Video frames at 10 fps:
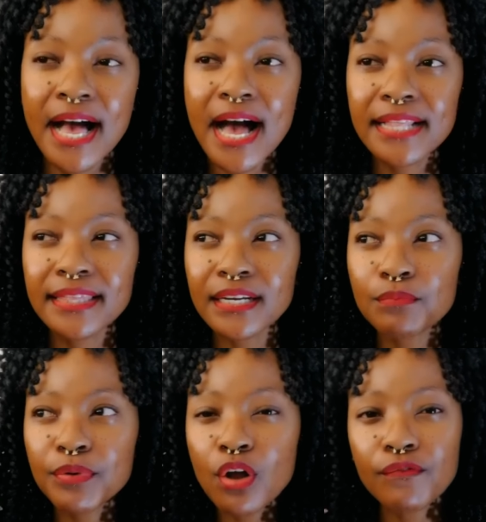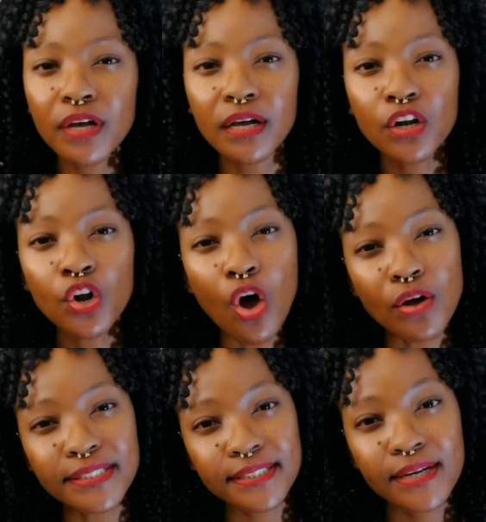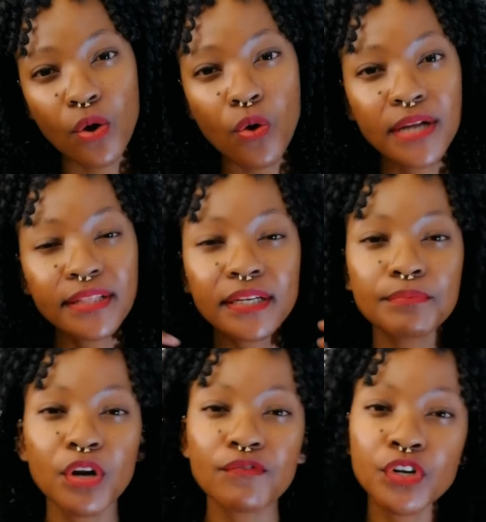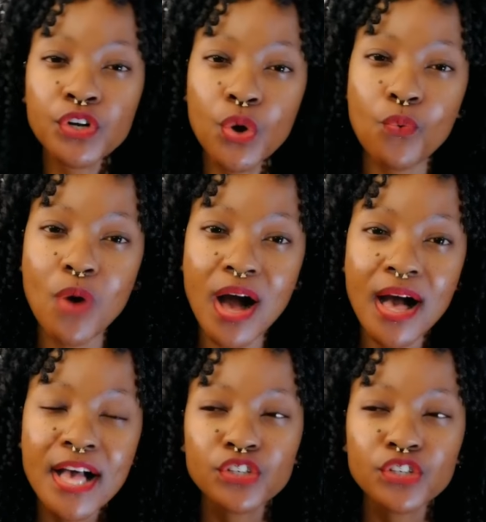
a little bit of a Lot or a little bit of a Noah